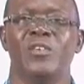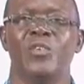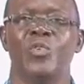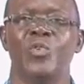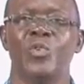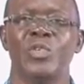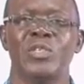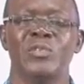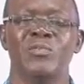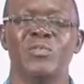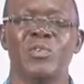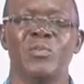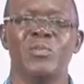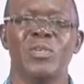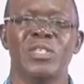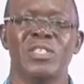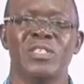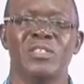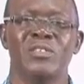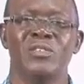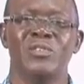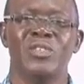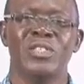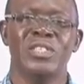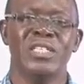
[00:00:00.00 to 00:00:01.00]
old
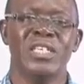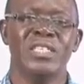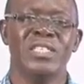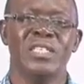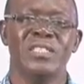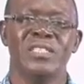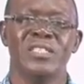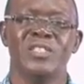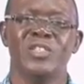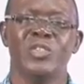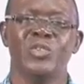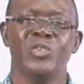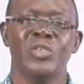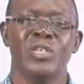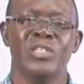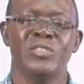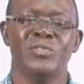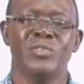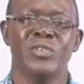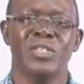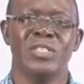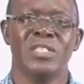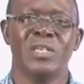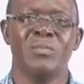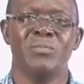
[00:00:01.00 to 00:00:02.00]
information. Researchers, historians,
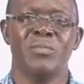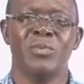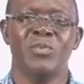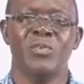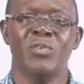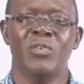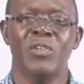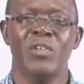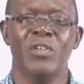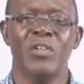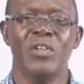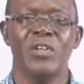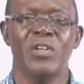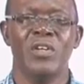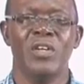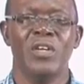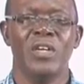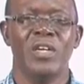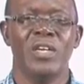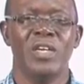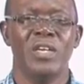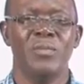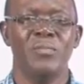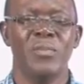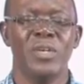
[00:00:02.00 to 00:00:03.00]
for example,
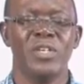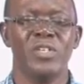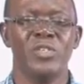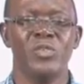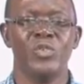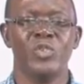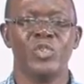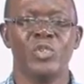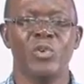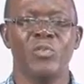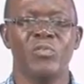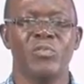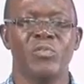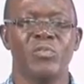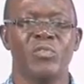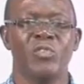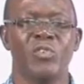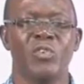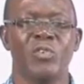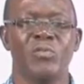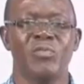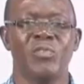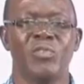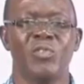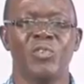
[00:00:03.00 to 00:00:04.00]
they make use of
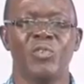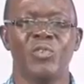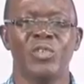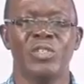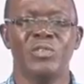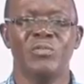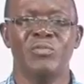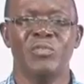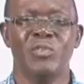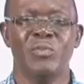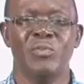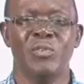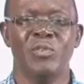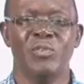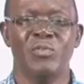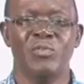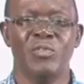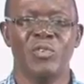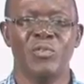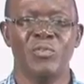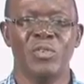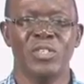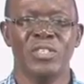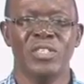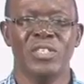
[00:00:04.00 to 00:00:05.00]
old
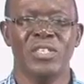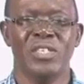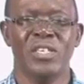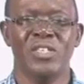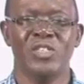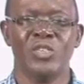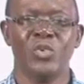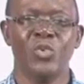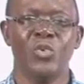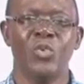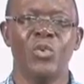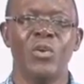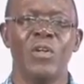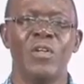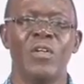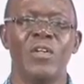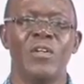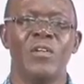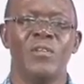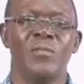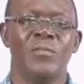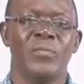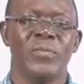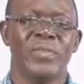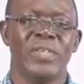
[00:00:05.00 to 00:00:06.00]
information. And so
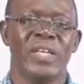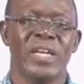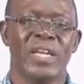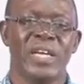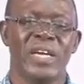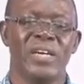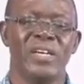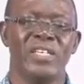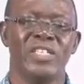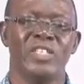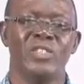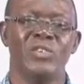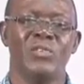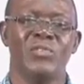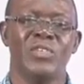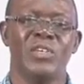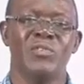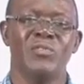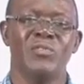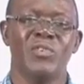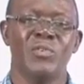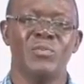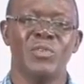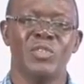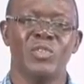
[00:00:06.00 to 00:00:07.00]
the currency of the
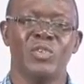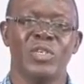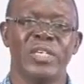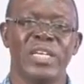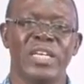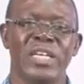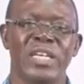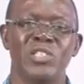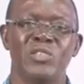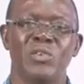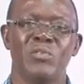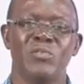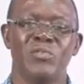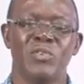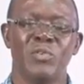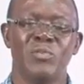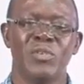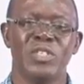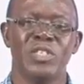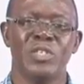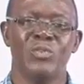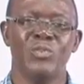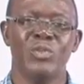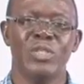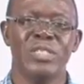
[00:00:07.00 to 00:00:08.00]
information or the age of
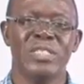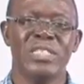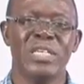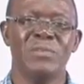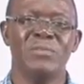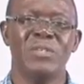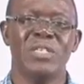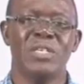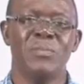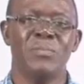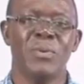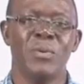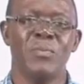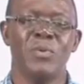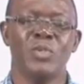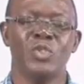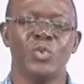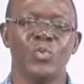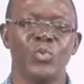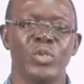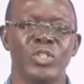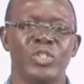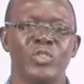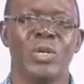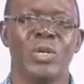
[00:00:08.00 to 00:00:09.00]
information will determine the purpose
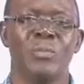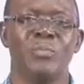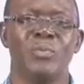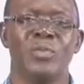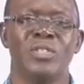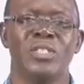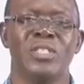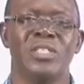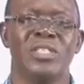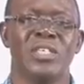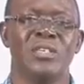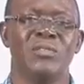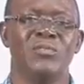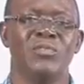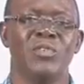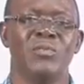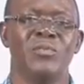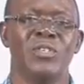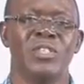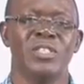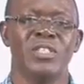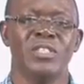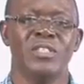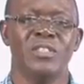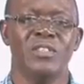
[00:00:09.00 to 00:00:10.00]
to you are putting the
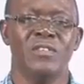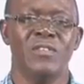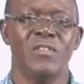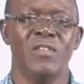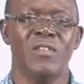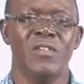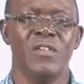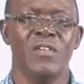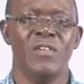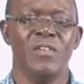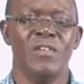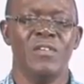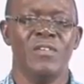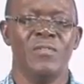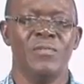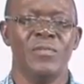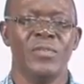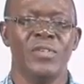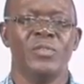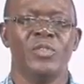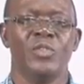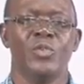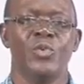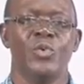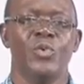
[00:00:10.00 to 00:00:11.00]
information.
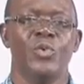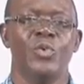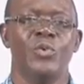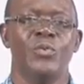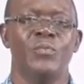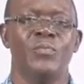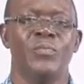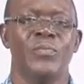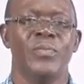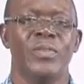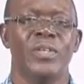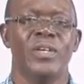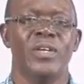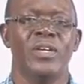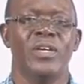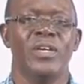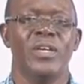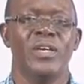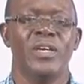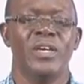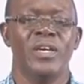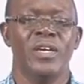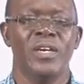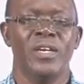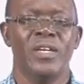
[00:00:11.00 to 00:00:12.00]
So
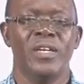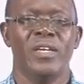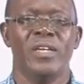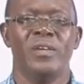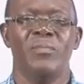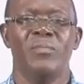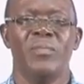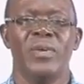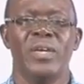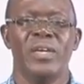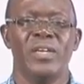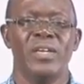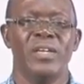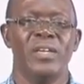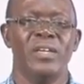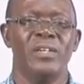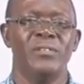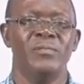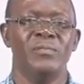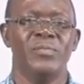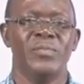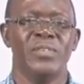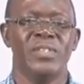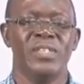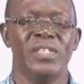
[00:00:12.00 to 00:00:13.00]
in the
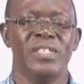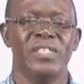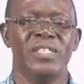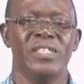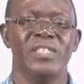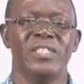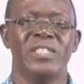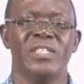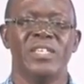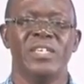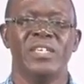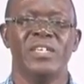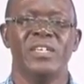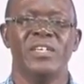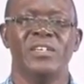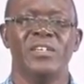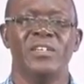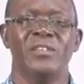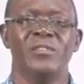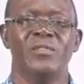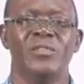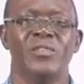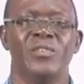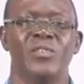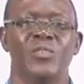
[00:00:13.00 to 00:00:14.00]
main, this is
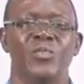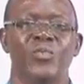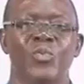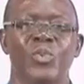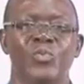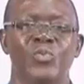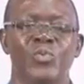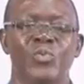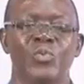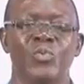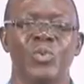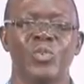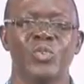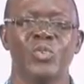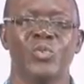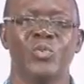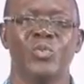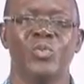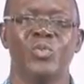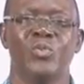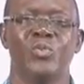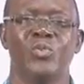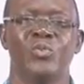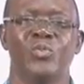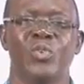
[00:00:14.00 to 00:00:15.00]
what
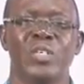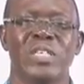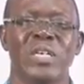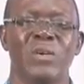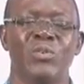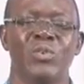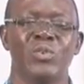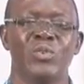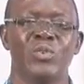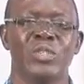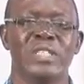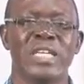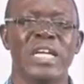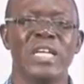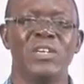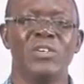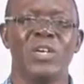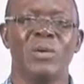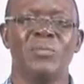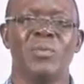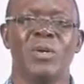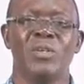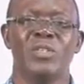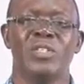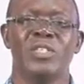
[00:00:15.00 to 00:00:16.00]
I want to tell you
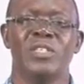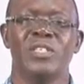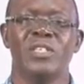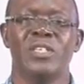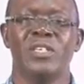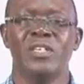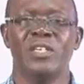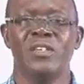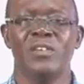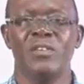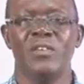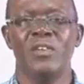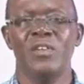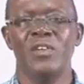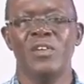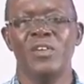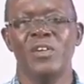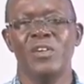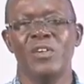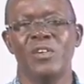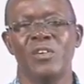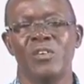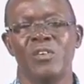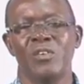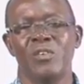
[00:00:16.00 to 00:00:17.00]
about
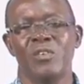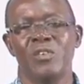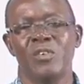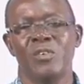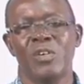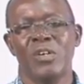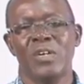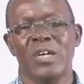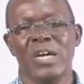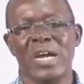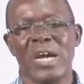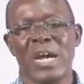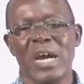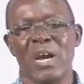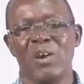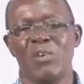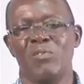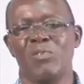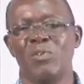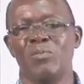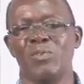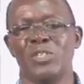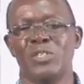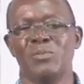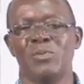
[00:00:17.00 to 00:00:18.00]
how
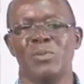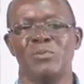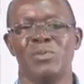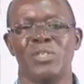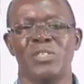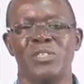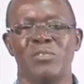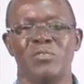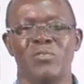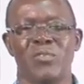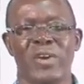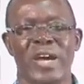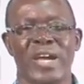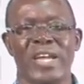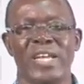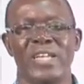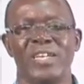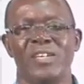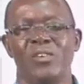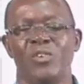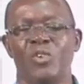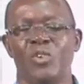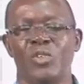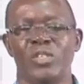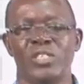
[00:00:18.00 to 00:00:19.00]
information may be
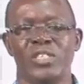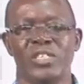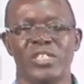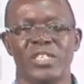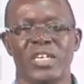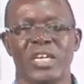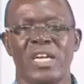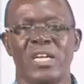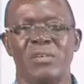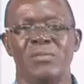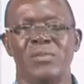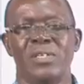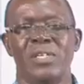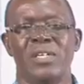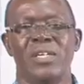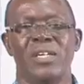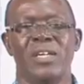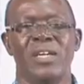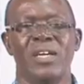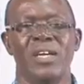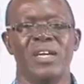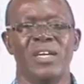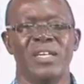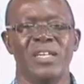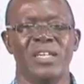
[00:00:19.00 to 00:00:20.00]
defined or described,
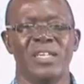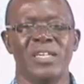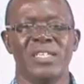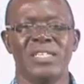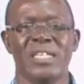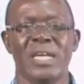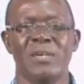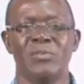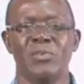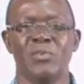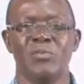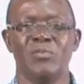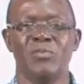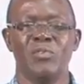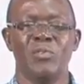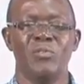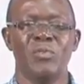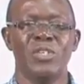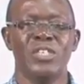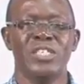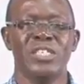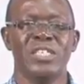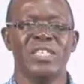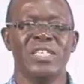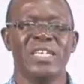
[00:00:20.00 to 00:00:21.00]
and then the types of
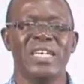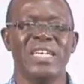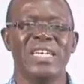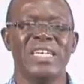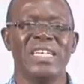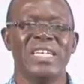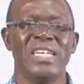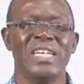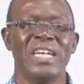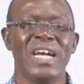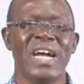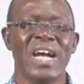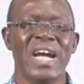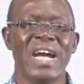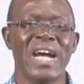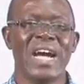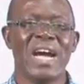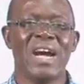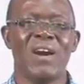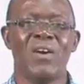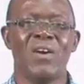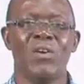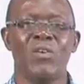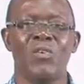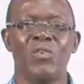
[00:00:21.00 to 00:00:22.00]
information, and then
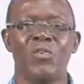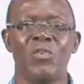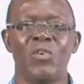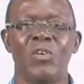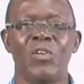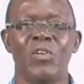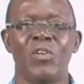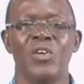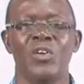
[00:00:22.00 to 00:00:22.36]
how